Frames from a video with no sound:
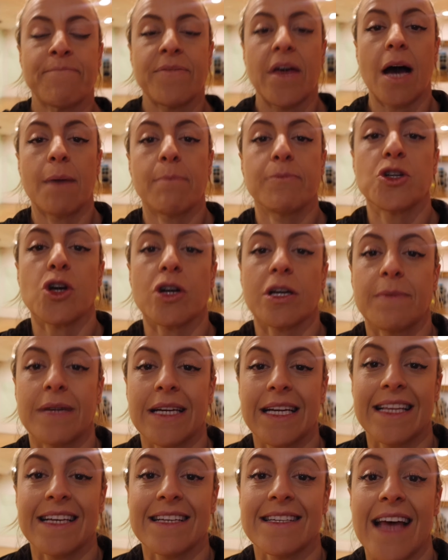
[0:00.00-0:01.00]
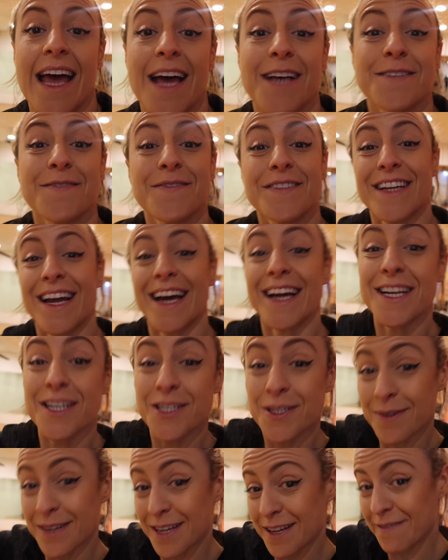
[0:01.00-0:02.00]
I'm documenting this as of today,
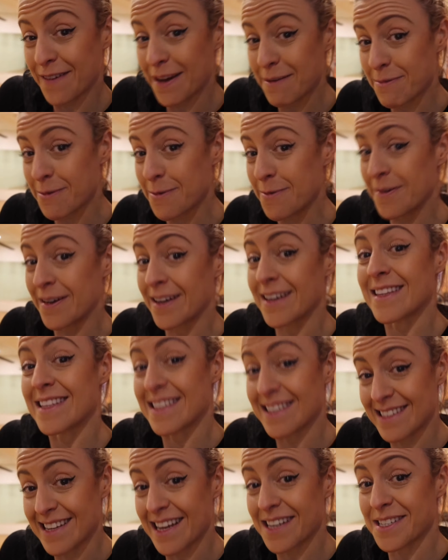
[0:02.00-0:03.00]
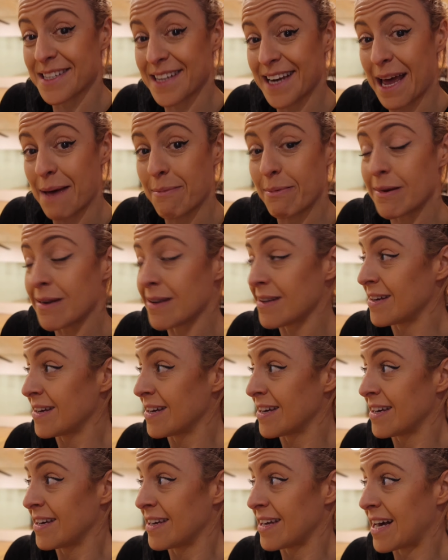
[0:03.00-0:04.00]
20th of April. This is actually going to
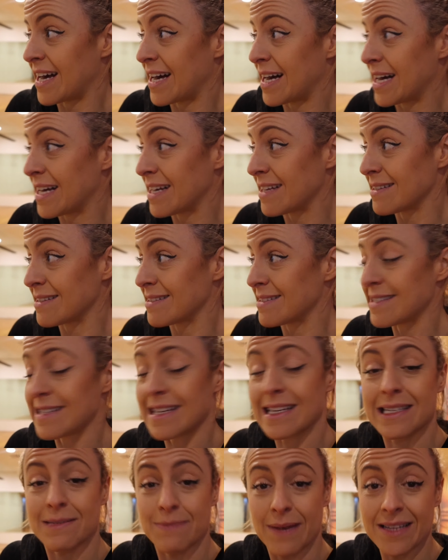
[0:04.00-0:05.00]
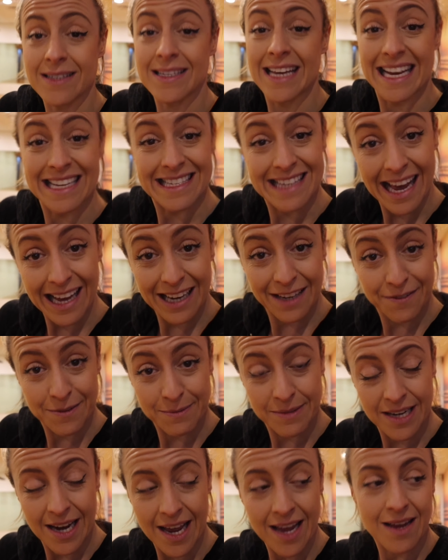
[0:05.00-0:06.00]
happen in 6 months, exactly from
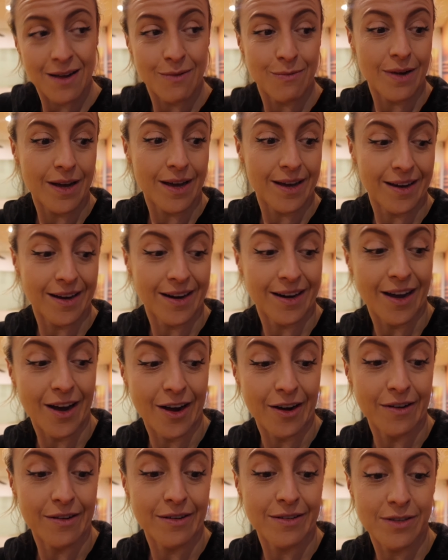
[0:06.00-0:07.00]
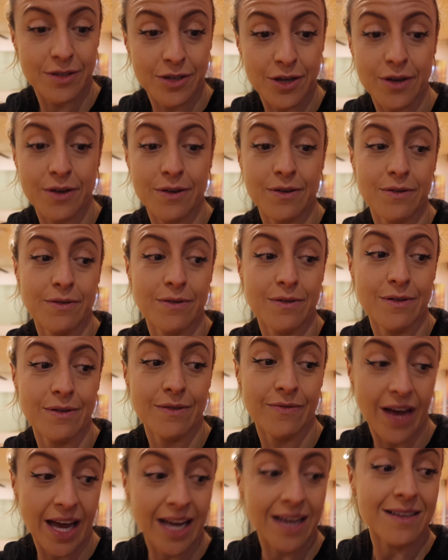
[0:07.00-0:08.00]
today. We're going to go to
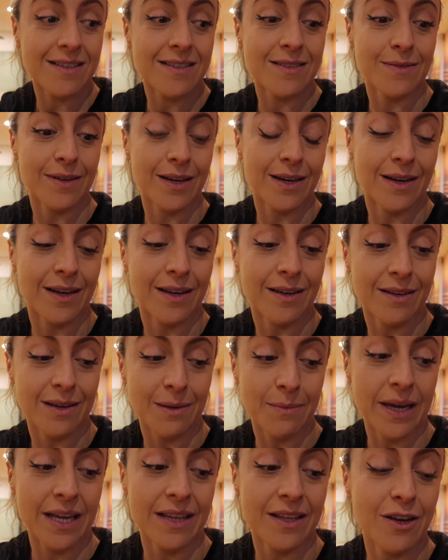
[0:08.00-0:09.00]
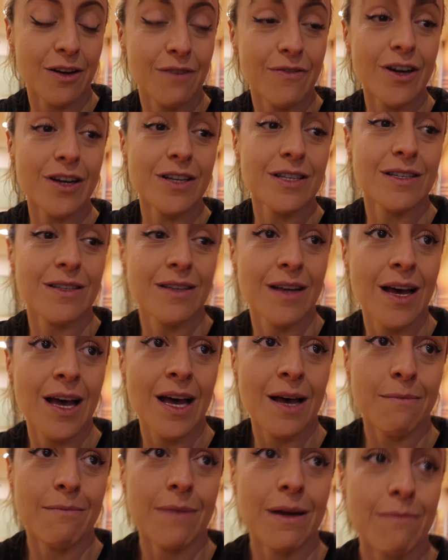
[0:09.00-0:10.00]
Vegas. We're going to compete in the Universe.
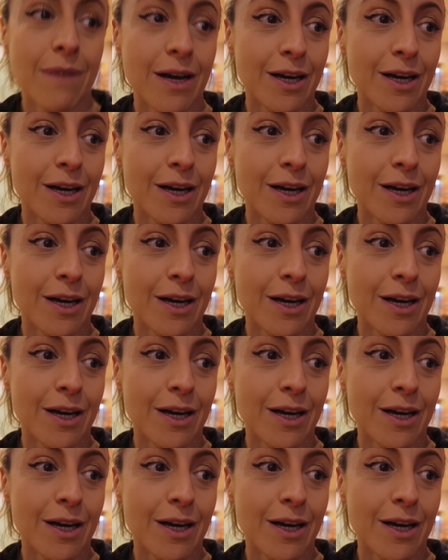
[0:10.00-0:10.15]
Me and my